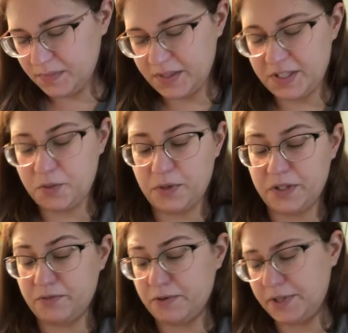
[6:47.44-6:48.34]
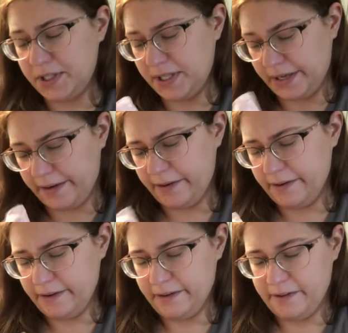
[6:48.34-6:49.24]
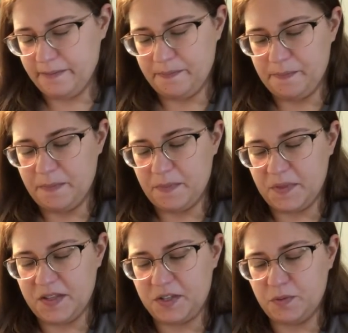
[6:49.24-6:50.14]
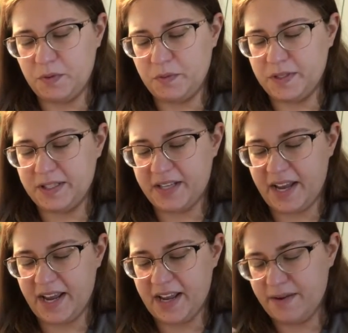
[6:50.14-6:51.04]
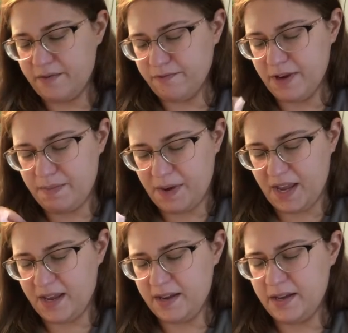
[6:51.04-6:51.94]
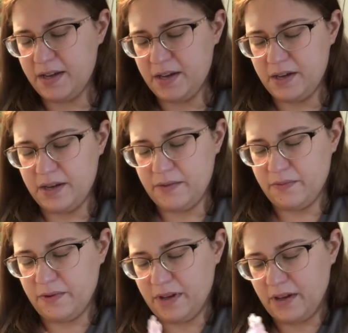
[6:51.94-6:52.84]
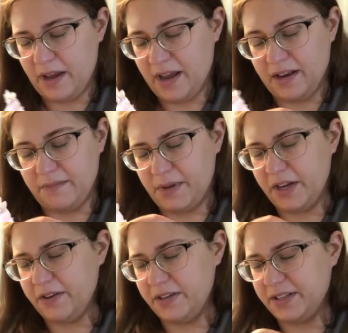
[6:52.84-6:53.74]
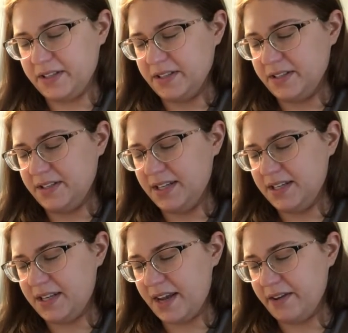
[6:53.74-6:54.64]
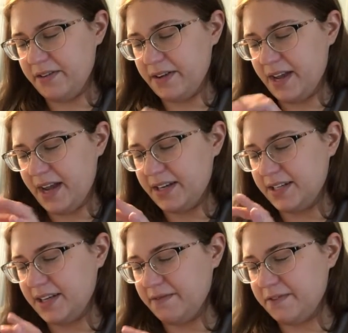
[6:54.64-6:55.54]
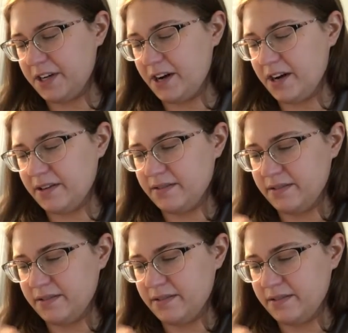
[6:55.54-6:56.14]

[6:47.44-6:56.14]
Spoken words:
This one is Rosalina. This one was a repaint, and my goodness, the detail that you had to give to her